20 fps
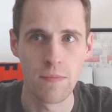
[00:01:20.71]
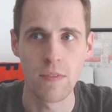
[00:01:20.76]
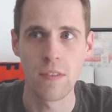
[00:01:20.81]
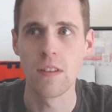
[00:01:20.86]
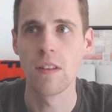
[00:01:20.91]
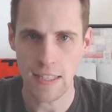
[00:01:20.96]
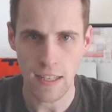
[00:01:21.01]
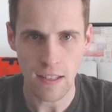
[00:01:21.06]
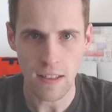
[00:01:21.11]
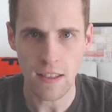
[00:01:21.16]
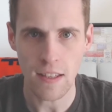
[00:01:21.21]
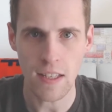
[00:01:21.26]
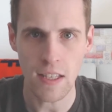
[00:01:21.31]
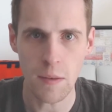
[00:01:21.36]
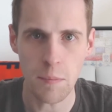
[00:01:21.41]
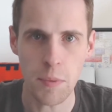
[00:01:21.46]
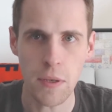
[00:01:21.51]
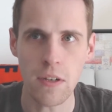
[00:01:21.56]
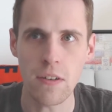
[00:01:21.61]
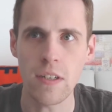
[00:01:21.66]
Suddenly
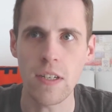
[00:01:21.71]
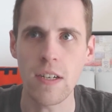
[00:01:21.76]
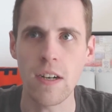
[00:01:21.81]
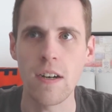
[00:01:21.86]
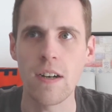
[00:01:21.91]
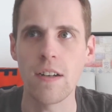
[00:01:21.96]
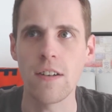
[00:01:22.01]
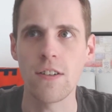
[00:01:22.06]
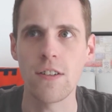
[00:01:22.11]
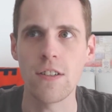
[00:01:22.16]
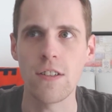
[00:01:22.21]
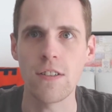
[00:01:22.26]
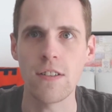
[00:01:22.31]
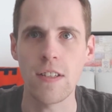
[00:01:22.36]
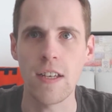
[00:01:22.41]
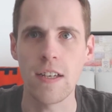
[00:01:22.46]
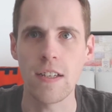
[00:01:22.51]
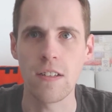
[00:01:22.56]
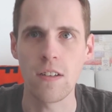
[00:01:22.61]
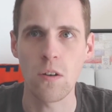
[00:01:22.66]
appearing on
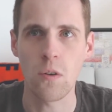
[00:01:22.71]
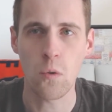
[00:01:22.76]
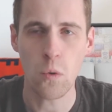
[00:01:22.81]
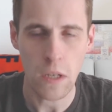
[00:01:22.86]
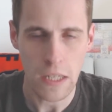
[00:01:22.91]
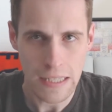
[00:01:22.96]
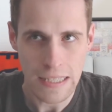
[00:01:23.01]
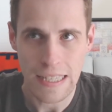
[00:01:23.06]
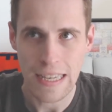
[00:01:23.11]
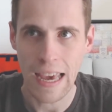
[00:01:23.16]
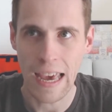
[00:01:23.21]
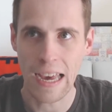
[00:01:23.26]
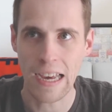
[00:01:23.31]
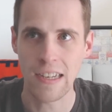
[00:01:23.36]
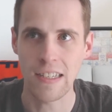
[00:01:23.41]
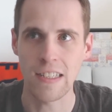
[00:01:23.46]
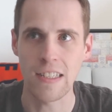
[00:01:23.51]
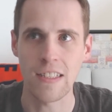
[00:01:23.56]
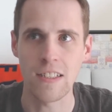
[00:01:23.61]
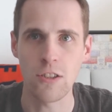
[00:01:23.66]
Earth and quickly
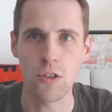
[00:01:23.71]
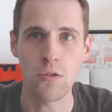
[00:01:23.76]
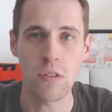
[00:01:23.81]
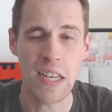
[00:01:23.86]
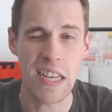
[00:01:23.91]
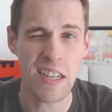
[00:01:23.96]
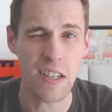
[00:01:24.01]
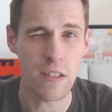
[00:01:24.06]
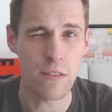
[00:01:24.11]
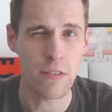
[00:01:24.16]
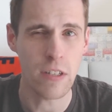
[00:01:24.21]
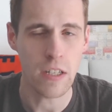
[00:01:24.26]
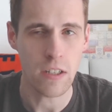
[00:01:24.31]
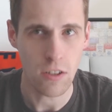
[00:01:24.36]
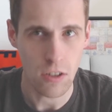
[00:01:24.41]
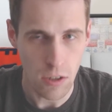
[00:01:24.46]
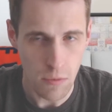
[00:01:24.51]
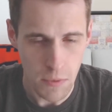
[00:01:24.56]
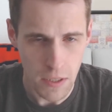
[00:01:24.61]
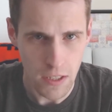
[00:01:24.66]
acting to take over a
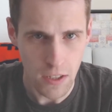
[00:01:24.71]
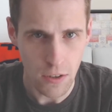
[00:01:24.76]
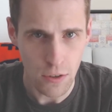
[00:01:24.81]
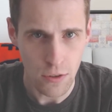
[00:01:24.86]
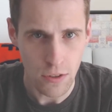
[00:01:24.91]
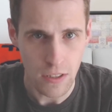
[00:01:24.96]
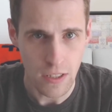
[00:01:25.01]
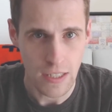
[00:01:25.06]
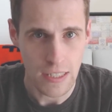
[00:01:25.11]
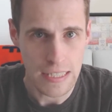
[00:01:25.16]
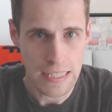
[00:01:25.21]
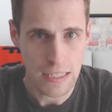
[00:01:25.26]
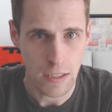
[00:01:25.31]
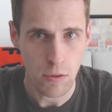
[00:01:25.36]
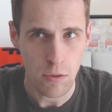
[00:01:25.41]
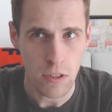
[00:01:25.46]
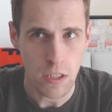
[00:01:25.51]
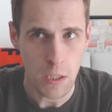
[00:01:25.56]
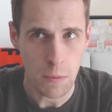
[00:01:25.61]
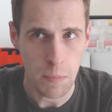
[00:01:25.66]
human host as
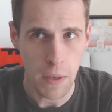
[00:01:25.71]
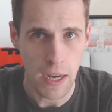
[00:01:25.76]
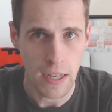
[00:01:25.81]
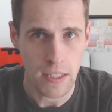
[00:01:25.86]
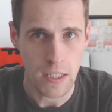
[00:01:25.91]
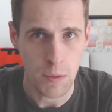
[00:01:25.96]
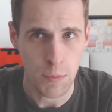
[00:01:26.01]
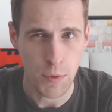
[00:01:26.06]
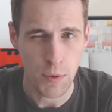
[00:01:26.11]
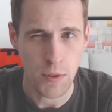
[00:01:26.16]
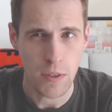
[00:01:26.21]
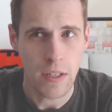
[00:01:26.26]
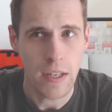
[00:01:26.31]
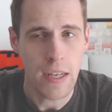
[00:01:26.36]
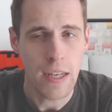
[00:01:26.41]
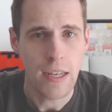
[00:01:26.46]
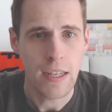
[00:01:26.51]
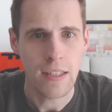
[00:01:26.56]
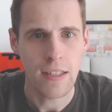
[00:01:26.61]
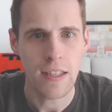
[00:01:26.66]
soon as possible,
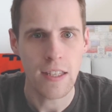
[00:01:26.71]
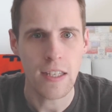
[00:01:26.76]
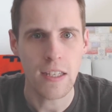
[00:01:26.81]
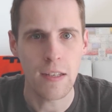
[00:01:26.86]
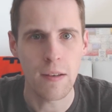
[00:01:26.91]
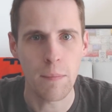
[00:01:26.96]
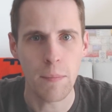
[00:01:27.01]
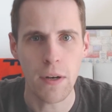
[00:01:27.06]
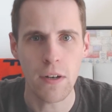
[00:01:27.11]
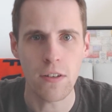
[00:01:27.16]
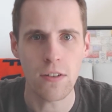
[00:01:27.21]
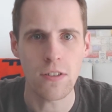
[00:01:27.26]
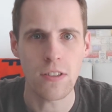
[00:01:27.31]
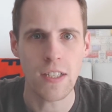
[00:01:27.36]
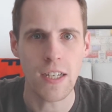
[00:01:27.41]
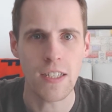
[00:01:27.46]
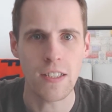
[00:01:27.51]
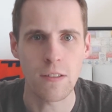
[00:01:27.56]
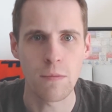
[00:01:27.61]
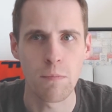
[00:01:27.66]
the
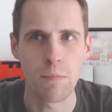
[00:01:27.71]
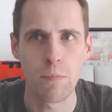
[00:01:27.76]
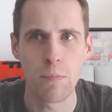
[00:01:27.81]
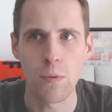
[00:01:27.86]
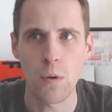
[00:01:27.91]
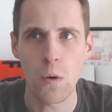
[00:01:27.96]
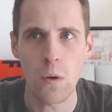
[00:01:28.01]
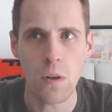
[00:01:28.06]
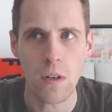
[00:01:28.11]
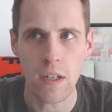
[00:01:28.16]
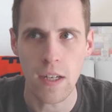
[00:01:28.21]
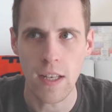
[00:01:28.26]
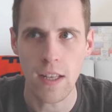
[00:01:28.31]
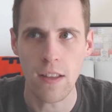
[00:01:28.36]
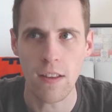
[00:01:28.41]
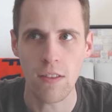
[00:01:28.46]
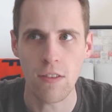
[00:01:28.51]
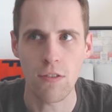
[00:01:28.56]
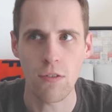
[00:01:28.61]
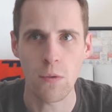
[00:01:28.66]
parasites bore
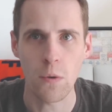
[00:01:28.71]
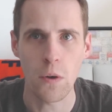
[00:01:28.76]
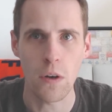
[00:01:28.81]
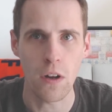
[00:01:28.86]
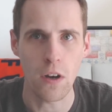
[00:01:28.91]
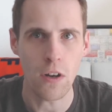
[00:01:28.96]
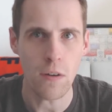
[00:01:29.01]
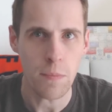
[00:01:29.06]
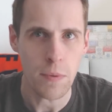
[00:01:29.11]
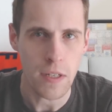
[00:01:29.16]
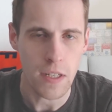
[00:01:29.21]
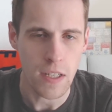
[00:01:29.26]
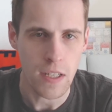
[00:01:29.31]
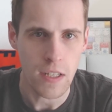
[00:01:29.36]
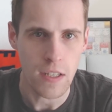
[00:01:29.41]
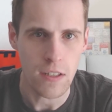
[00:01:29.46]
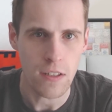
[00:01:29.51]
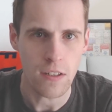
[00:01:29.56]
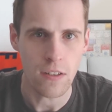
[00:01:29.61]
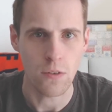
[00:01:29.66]
in through an open
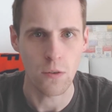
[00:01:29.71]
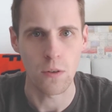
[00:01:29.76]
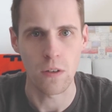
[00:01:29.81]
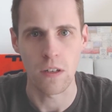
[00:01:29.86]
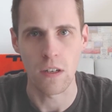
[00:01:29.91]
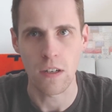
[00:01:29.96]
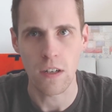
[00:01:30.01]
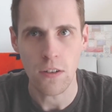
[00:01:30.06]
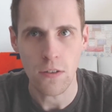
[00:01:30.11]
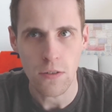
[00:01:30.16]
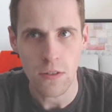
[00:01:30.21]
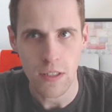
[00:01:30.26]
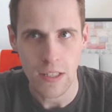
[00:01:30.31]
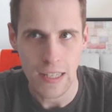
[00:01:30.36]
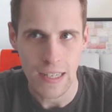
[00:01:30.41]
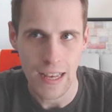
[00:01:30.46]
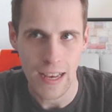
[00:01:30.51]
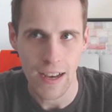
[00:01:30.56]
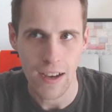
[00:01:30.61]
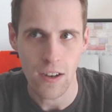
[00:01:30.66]
ear or nose
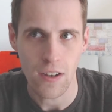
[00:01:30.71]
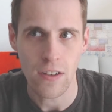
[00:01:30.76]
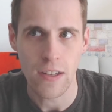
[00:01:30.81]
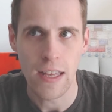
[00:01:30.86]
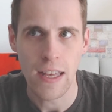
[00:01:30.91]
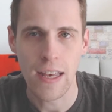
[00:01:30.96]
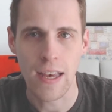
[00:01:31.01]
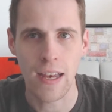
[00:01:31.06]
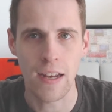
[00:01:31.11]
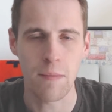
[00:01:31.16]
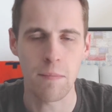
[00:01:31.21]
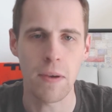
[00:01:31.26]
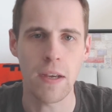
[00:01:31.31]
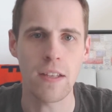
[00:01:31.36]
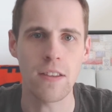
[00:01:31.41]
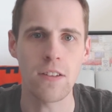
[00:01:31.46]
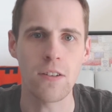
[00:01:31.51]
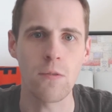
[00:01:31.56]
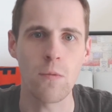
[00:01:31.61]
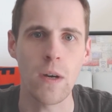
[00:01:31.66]
canal and
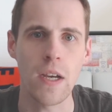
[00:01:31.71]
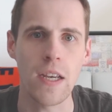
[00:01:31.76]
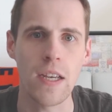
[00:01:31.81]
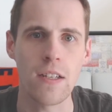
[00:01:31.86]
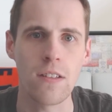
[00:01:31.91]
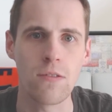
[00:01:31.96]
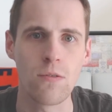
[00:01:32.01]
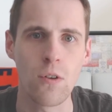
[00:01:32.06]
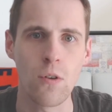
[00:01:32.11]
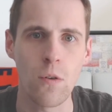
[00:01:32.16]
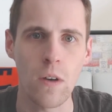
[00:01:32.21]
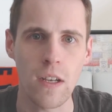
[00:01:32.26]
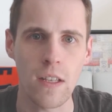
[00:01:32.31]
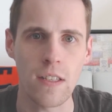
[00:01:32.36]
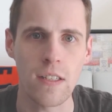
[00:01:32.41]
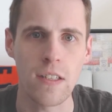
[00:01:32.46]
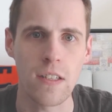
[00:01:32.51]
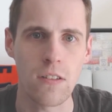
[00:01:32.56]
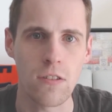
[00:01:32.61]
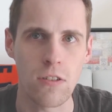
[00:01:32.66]
make their way
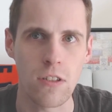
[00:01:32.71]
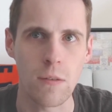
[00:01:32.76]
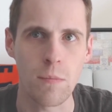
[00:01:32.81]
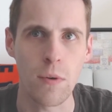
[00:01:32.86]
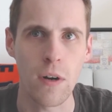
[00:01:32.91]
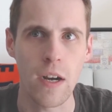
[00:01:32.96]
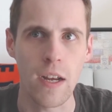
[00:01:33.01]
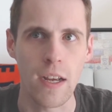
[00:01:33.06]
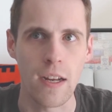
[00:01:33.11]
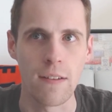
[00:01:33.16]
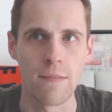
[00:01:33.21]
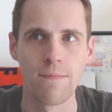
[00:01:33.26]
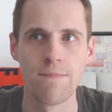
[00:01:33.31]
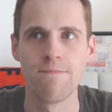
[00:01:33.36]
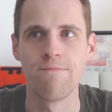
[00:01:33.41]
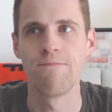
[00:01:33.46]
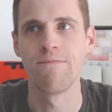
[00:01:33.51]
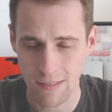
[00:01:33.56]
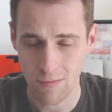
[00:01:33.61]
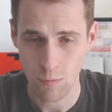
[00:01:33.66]
quickly to the brain.
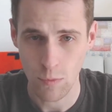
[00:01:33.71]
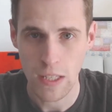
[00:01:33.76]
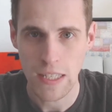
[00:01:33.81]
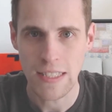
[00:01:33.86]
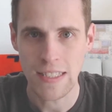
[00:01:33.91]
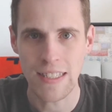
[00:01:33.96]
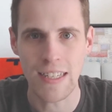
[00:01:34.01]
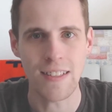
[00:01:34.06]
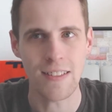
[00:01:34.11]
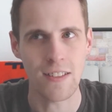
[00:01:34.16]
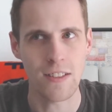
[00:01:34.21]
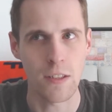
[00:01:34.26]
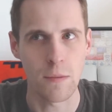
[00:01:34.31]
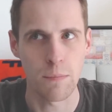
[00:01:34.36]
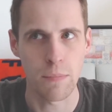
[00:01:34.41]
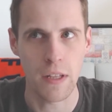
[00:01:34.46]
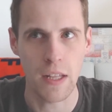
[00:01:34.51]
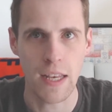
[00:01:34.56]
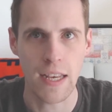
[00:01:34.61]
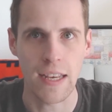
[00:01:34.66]
At least that's the
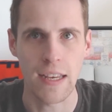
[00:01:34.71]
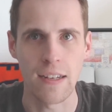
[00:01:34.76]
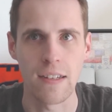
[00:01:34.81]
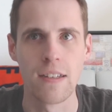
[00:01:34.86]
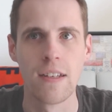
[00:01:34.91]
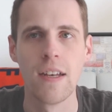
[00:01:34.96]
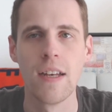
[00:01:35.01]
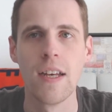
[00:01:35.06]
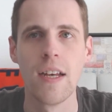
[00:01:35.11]
plan.